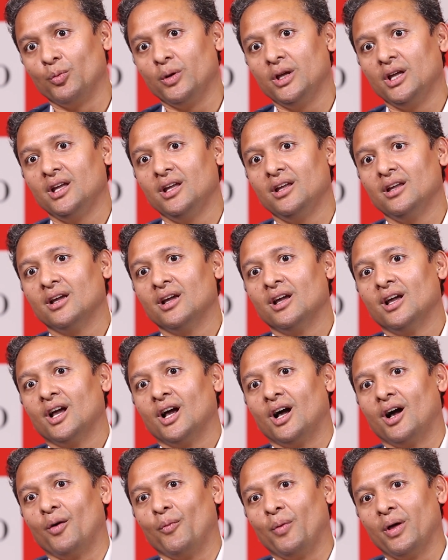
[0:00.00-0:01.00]

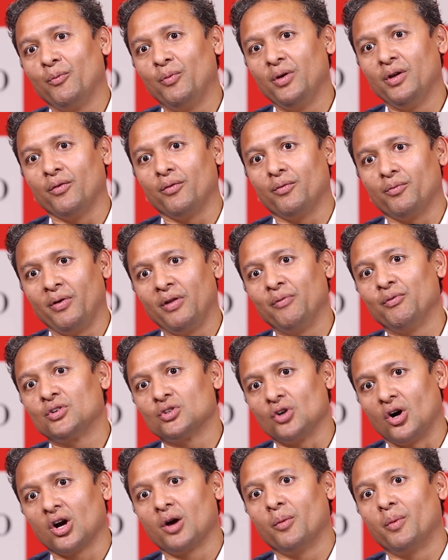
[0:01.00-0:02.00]
When we
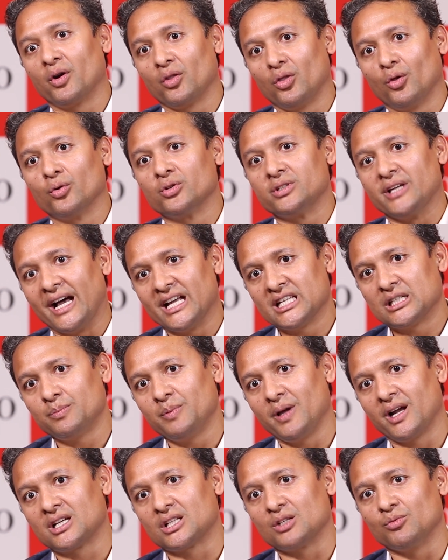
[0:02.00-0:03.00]
talk about those
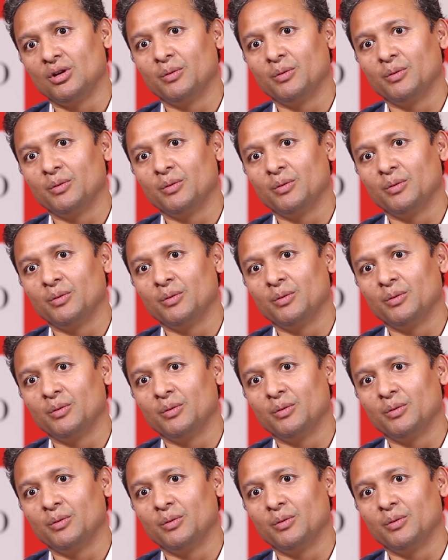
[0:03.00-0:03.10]
aspects,